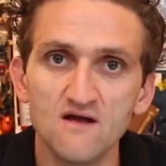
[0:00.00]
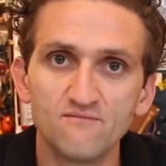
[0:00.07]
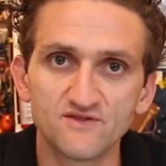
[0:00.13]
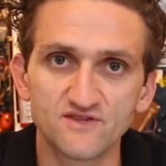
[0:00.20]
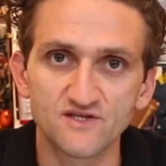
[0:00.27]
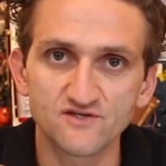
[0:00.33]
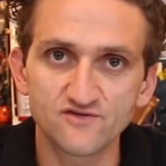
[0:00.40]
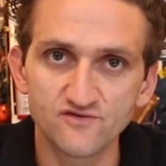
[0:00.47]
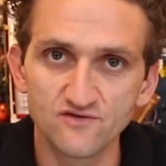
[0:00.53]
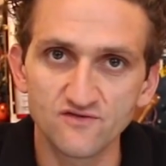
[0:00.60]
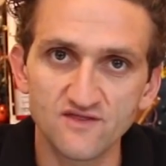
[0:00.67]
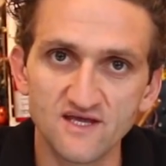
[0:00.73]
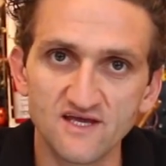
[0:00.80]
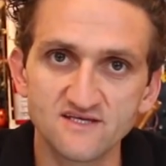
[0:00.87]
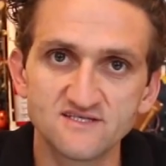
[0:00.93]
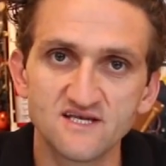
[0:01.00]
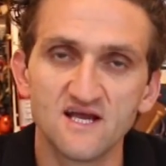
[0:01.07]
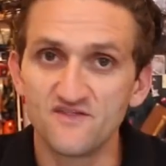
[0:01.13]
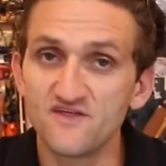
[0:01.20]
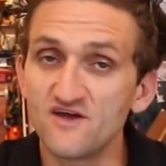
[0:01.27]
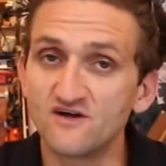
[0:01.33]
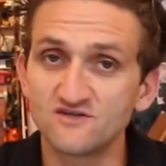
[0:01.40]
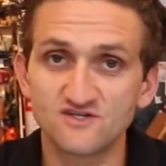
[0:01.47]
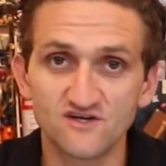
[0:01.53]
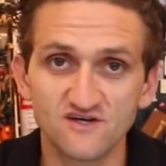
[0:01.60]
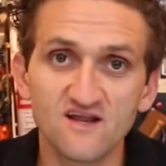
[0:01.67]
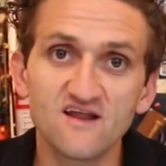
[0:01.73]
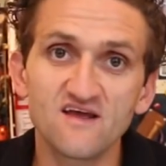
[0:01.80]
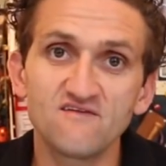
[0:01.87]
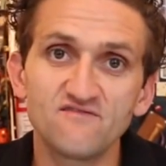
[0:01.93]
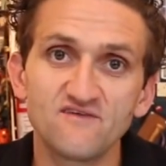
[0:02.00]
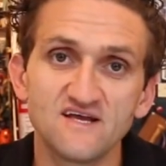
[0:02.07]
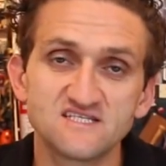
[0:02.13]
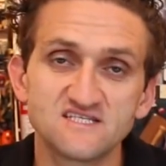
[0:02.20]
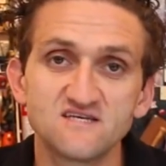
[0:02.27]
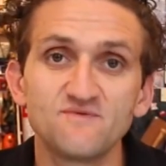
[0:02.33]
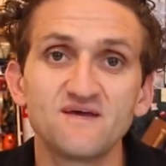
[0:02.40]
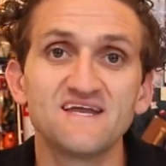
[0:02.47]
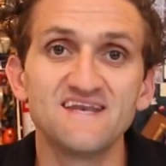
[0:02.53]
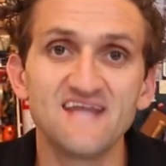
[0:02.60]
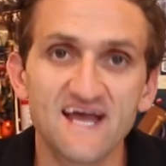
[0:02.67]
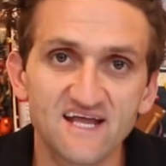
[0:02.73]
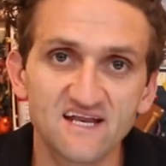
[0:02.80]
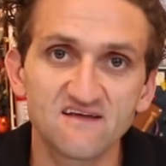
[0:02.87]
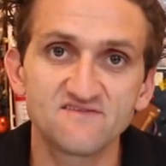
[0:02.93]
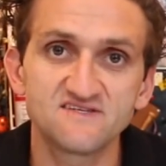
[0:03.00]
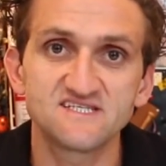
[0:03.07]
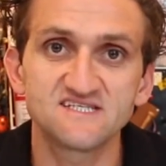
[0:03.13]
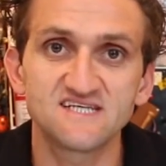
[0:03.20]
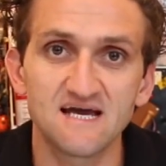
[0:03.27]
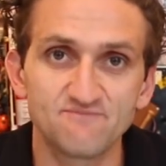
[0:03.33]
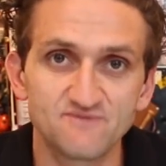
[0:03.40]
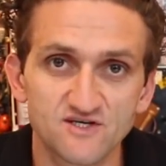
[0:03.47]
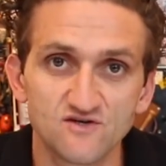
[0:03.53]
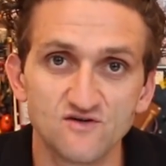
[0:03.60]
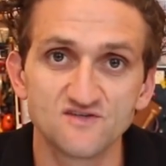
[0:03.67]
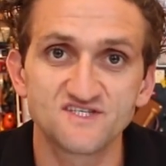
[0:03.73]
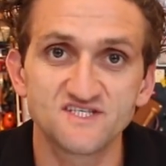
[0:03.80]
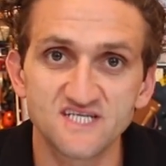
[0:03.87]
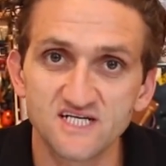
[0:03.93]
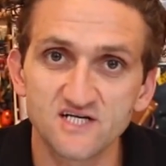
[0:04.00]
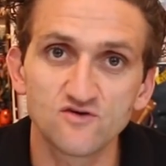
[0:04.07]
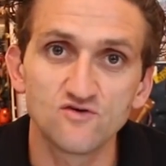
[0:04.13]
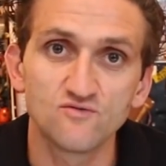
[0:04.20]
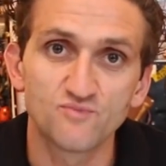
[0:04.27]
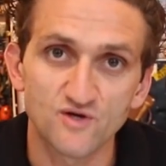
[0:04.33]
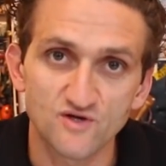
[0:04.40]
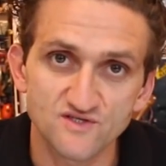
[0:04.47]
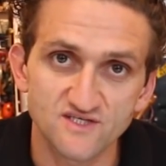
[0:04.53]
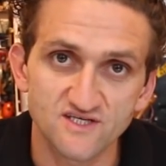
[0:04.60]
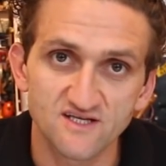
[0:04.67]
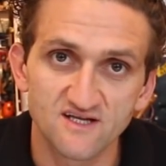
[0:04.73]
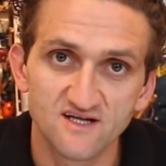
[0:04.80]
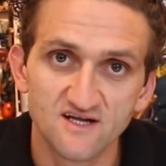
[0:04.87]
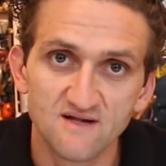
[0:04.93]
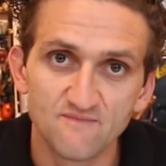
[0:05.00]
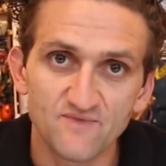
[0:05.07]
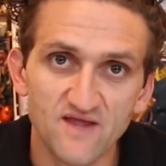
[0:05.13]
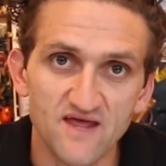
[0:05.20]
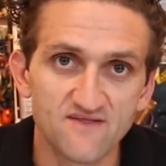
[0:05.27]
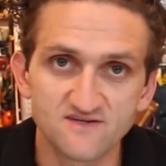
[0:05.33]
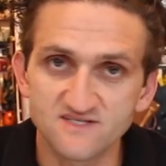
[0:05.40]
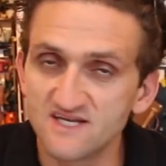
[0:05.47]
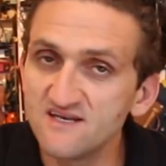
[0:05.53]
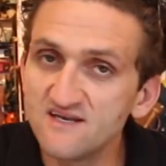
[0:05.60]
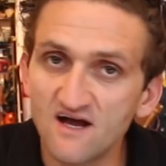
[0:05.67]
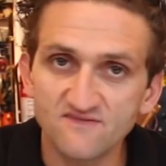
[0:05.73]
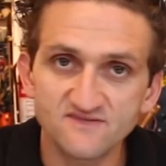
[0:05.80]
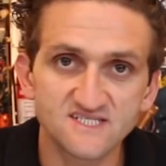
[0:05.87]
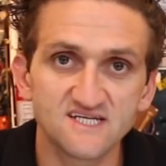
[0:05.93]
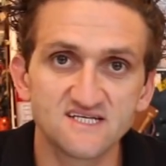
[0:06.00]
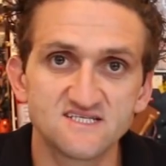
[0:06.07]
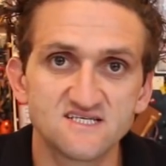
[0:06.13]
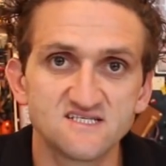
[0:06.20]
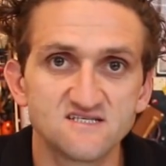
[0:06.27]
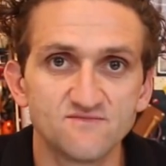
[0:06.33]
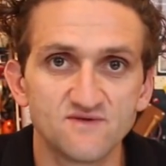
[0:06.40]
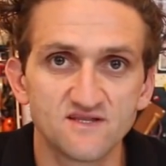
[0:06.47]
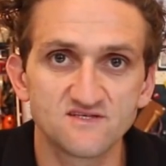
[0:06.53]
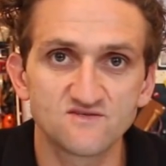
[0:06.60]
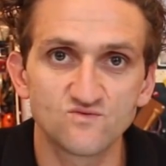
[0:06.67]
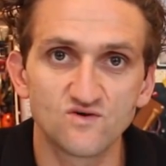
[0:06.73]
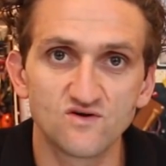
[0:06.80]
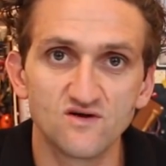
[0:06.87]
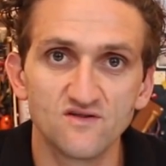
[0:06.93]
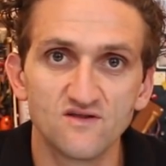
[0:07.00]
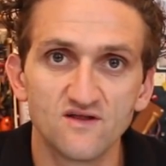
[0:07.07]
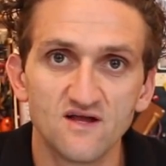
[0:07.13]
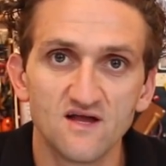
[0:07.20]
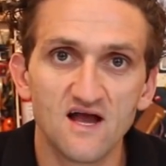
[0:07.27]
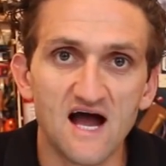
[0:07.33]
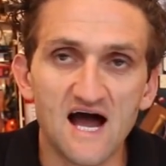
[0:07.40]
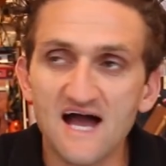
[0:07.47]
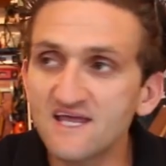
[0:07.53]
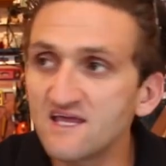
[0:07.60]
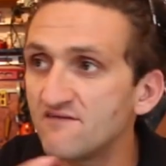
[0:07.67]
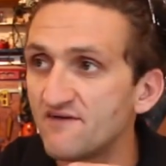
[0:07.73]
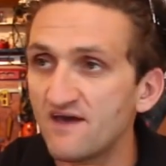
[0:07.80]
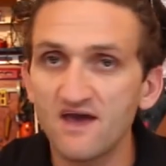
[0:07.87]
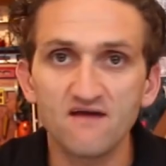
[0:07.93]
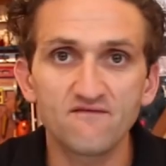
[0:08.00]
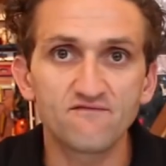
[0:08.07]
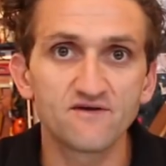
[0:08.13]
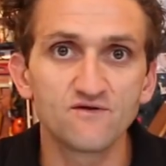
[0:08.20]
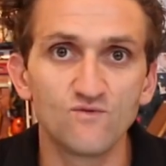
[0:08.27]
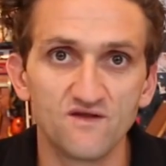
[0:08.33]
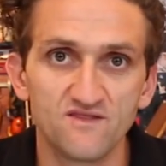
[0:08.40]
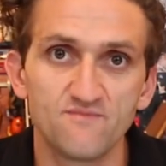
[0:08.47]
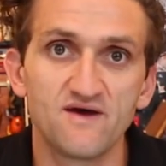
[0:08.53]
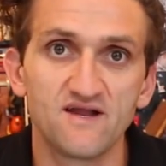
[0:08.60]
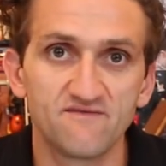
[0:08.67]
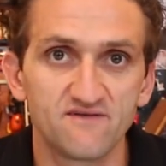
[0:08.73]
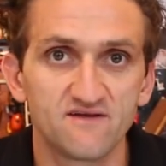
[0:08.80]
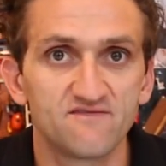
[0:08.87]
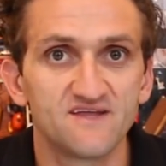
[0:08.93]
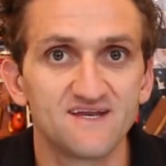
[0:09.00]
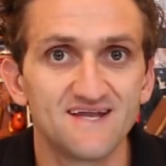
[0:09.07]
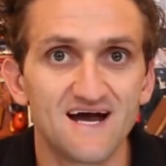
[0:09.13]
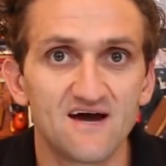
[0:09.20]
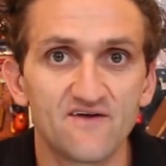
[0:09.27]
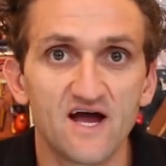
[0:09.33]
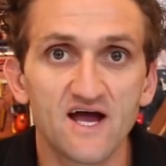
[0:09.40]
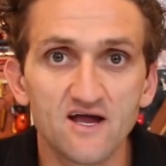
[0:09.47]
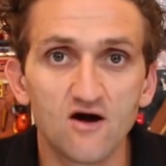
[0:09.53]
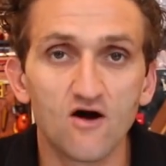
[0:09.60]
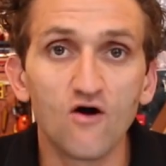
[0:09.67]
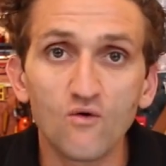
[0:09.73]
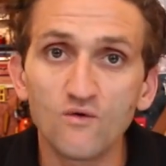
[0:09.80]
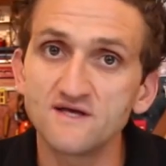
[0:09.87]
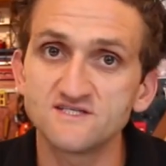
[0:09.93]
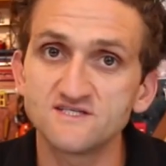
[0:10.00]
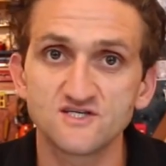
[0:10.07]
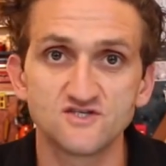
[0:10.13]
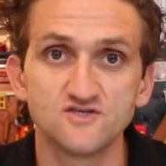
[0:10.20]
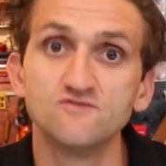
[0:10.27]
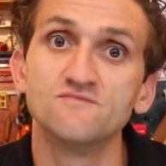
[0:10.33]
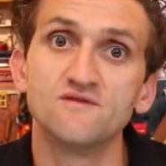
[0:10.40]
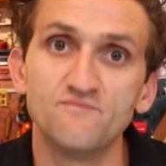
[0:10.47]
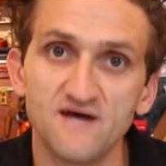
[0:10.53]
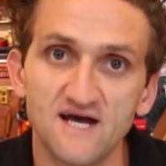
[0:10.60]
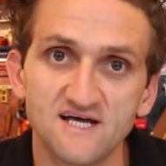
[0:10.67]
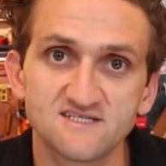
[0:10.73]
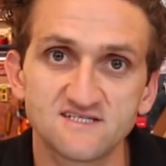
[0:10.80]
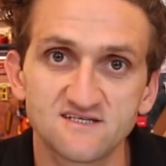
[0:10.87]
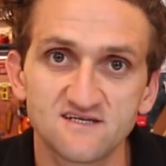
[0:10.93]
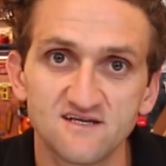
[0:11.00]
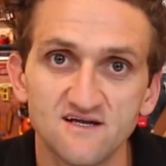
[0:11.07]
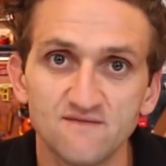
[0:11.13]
But the truth is, the alternative is to be a negative, skeptical, cynical person. And there's enough cynicism in this world. I give everyone the benefit of the doubt. I always assume the best.